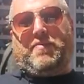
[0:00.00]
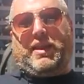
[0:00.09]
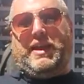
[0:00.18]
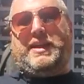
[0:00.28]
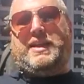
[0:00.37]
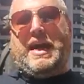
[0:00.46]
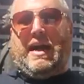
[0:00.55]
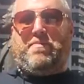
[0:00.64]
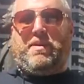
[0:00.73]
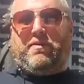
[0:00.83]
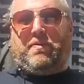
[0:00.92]
it
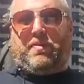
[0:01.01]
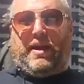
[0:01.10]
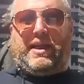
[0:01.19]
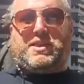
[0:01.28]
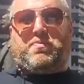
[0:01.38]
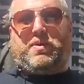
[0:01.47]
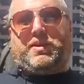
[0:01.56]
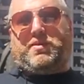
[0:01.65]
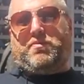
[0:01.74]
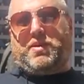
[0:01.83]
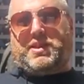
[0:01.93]
not be replaced with
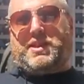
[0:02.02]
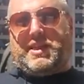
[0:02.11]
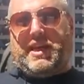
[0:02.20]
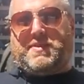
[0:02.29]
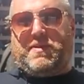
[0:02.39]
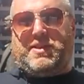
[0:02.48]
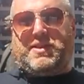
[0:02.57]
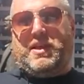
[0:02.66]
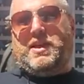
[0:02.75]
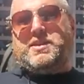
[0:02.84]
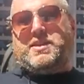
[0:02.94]
risk assessments
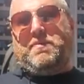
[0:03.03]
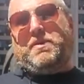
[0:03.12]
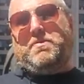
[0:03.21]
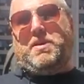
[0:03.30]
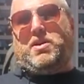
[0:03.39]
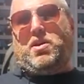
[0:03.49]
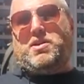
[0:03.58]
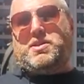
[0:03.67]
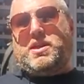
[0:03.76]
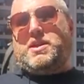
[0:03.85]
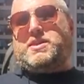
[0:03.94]
simply
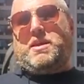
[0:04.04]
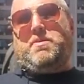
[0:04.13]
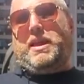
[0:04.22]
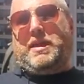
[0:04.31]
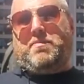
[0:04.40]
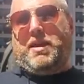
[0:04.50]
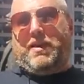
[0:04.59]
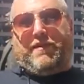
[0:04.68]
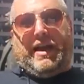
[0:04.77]
because someone like me, if